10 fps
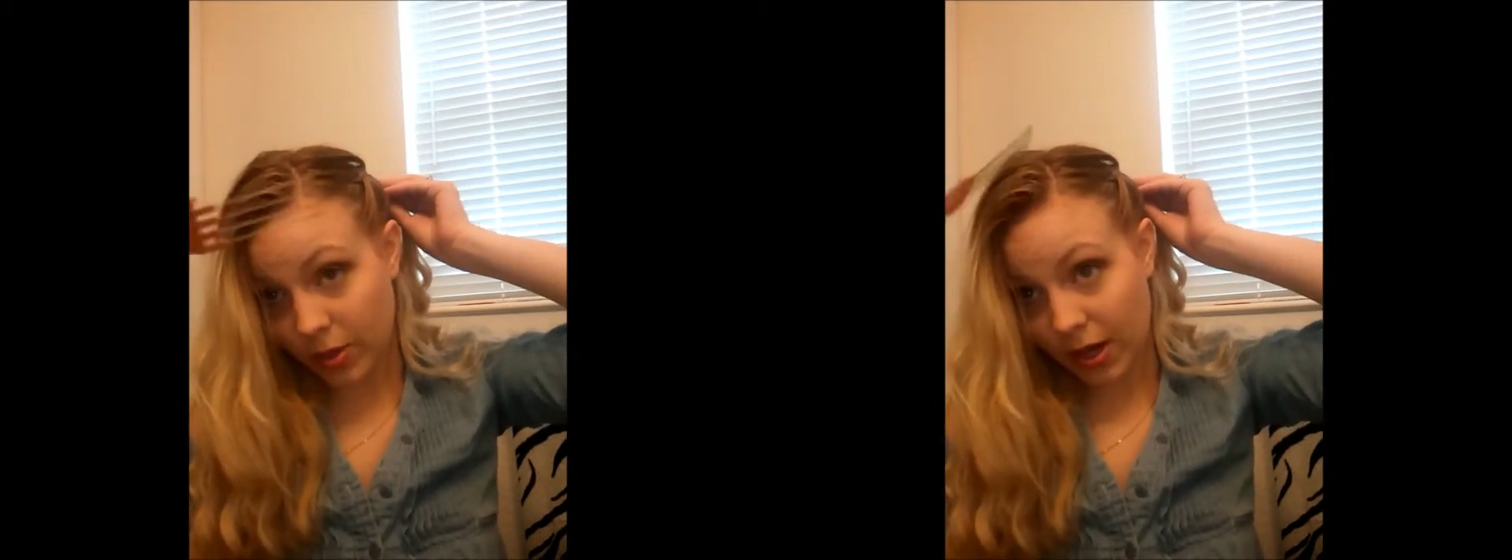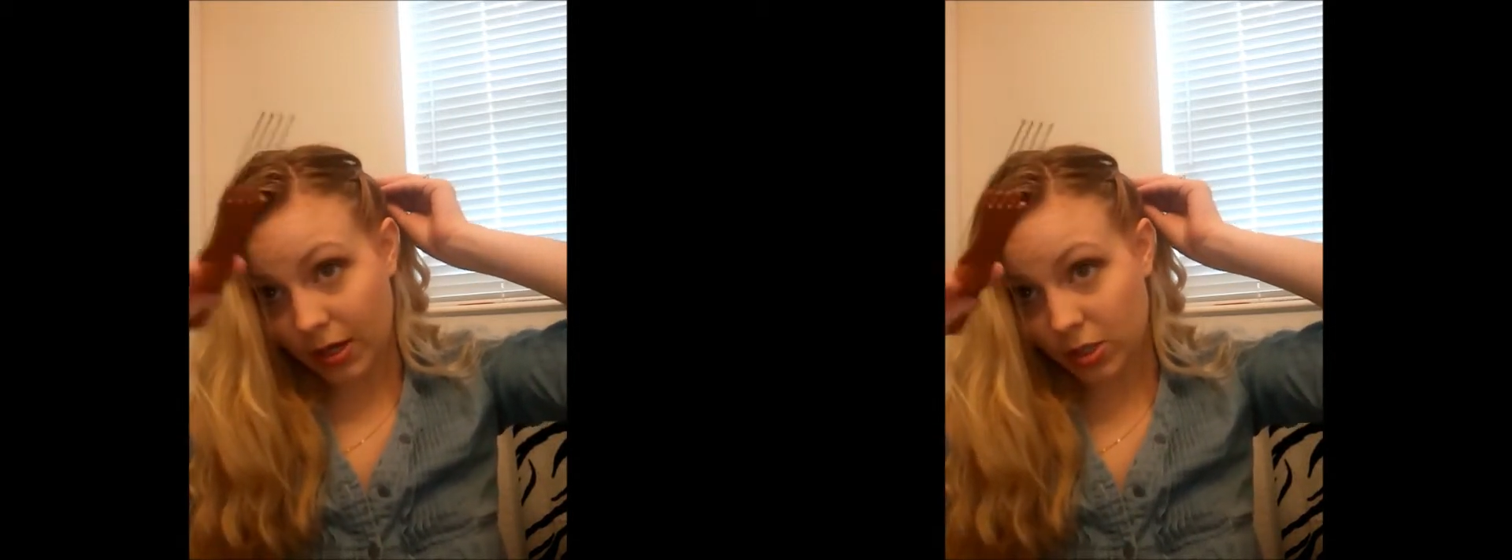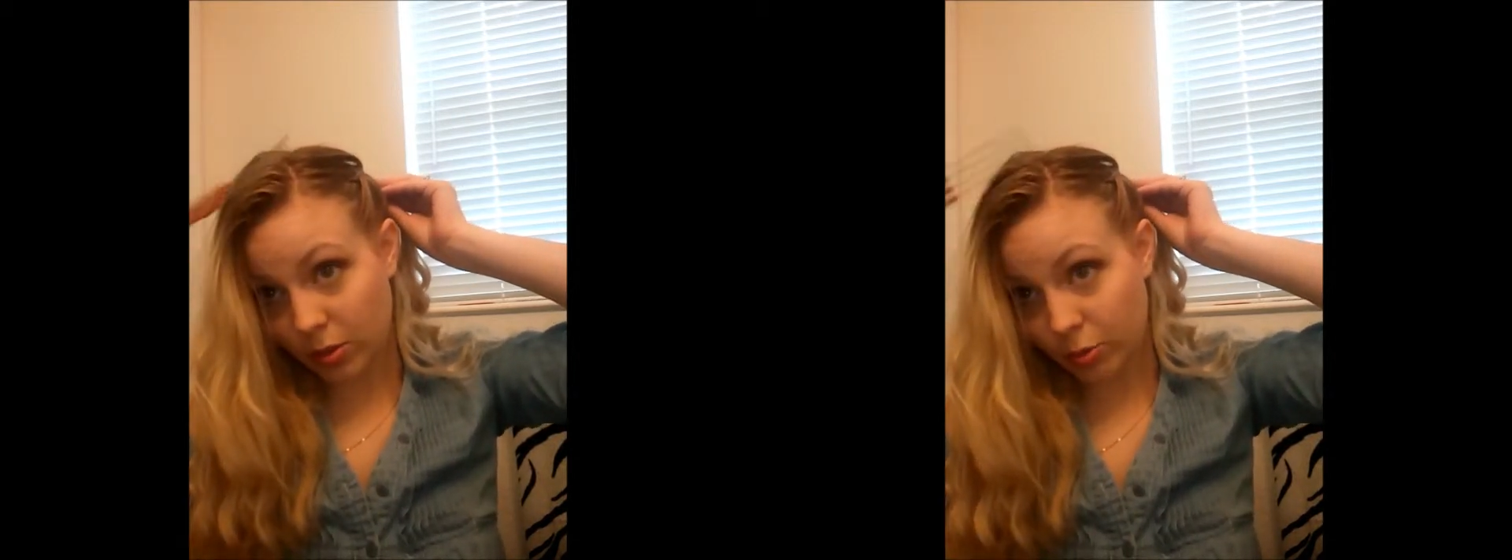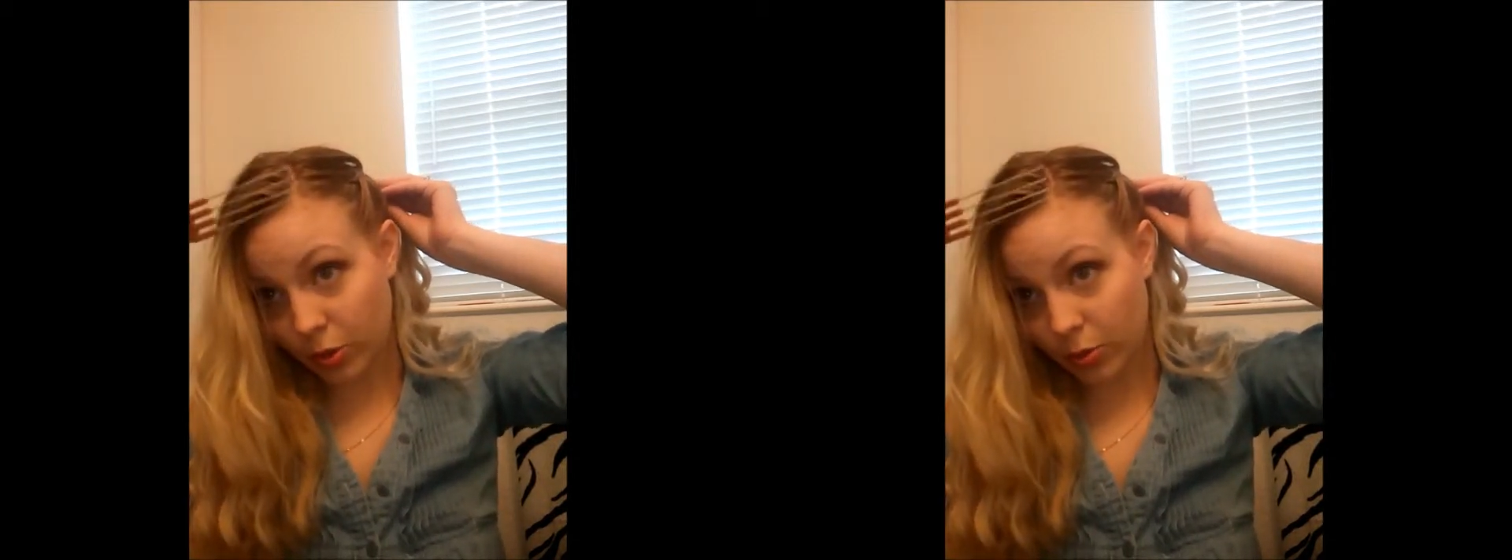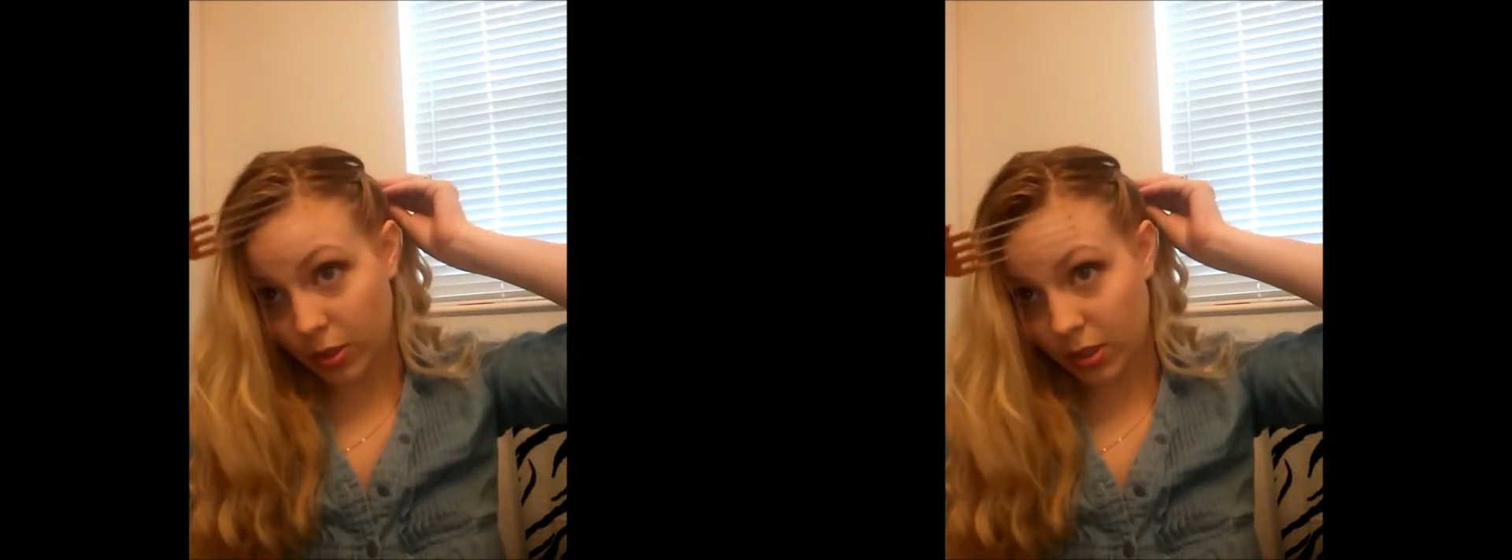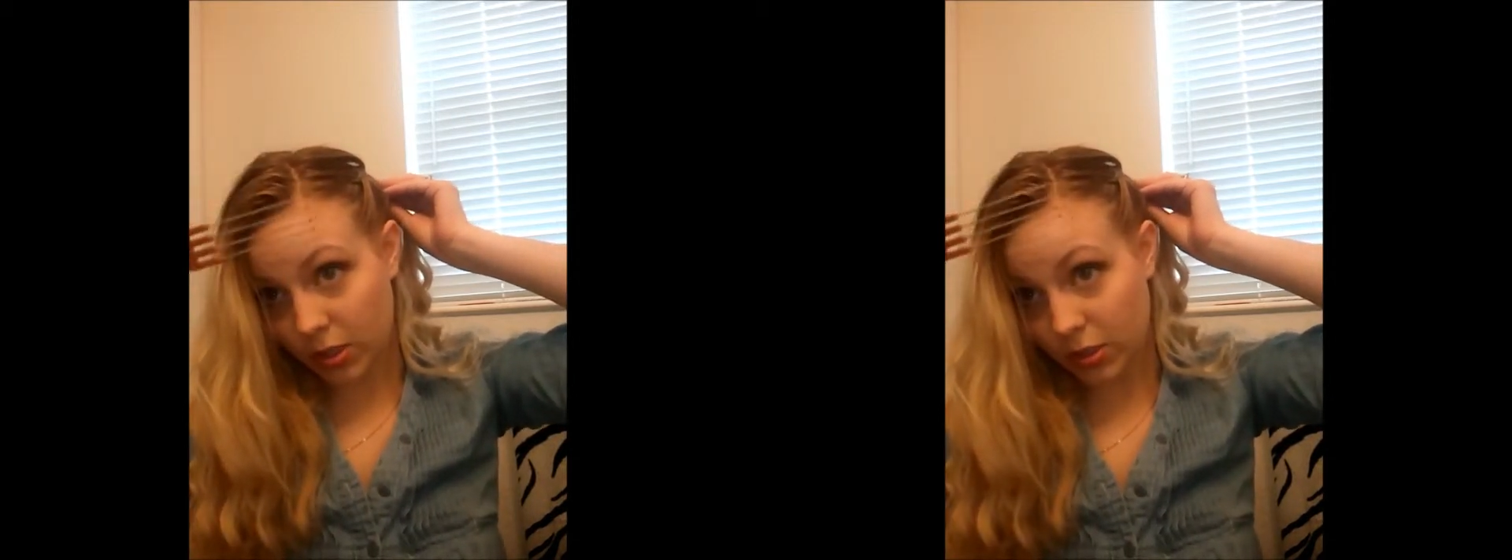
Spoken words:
but I actually broke one of the